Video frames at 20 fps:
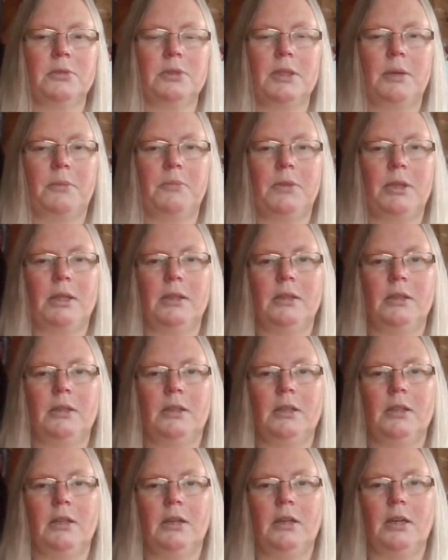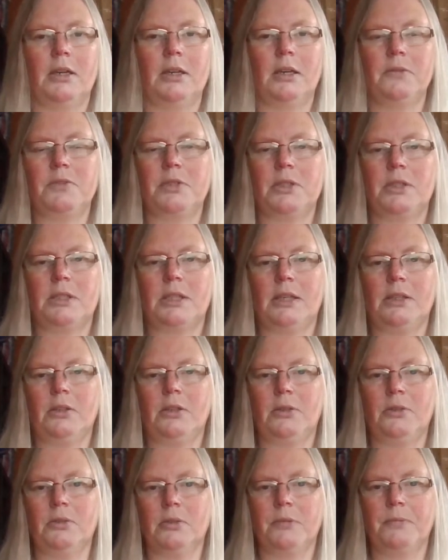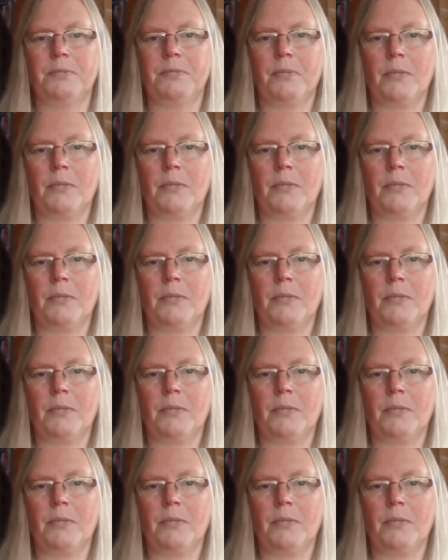something. I'd love to take a look.